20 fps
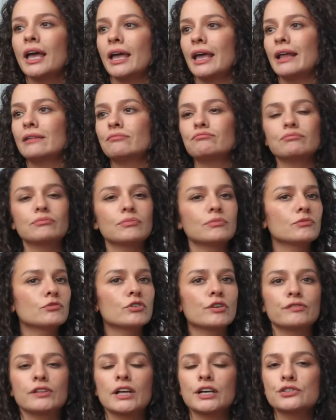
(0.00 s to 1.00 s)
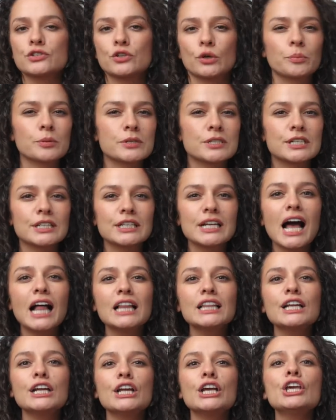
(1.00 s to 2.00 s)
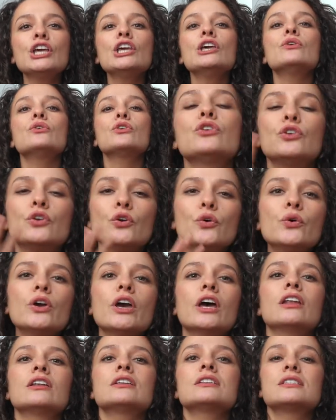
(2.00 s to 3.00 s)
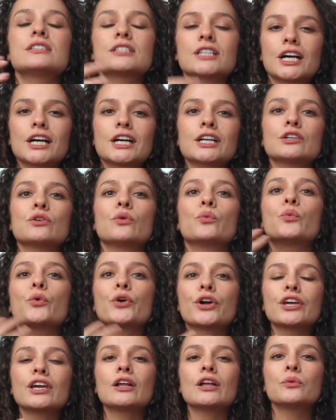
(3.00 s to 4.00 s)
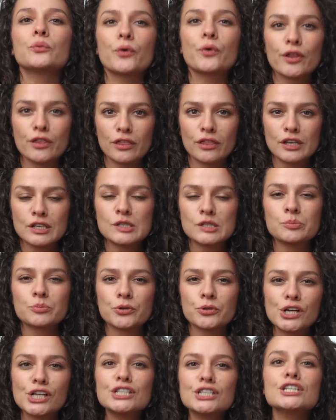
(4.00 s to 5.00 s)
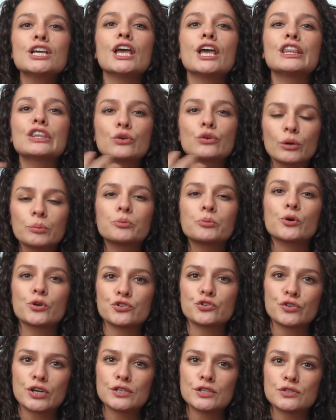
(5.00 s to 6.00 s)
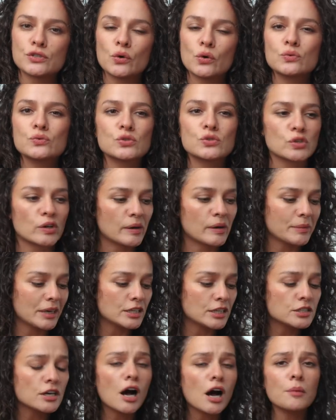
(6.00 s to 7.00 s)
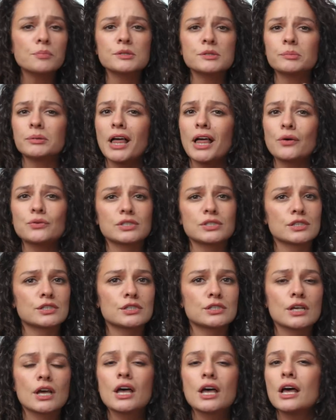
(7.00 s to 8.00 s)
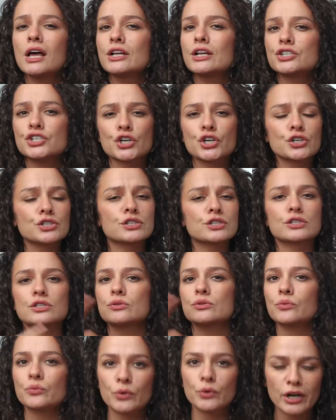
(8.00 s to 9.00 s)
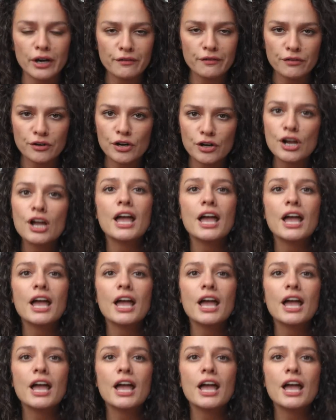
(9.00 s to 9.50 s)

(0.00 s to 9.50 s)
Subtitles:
it reflects your personality, you can start working with this print in your portrait zone. So I mean tops, blouses, shirts, whatever,